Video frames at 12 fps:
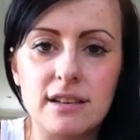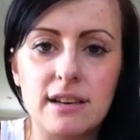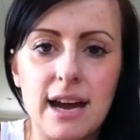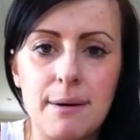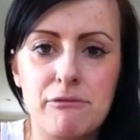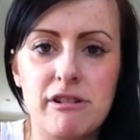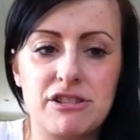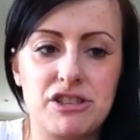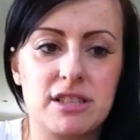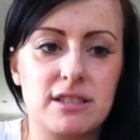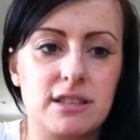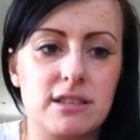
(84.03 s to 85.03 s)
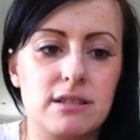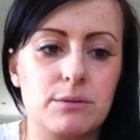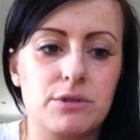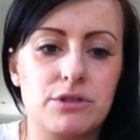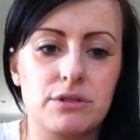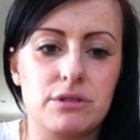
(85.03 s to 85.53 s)
a hemorrhagic cyst
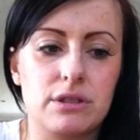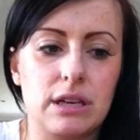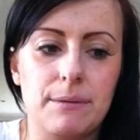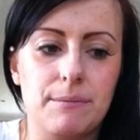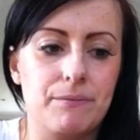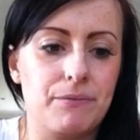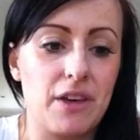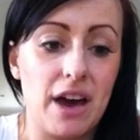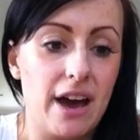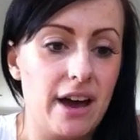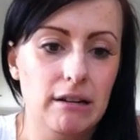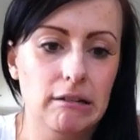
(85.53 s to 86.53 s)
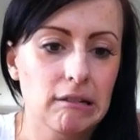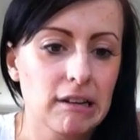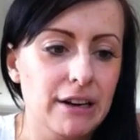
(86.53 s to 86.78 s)
that was just there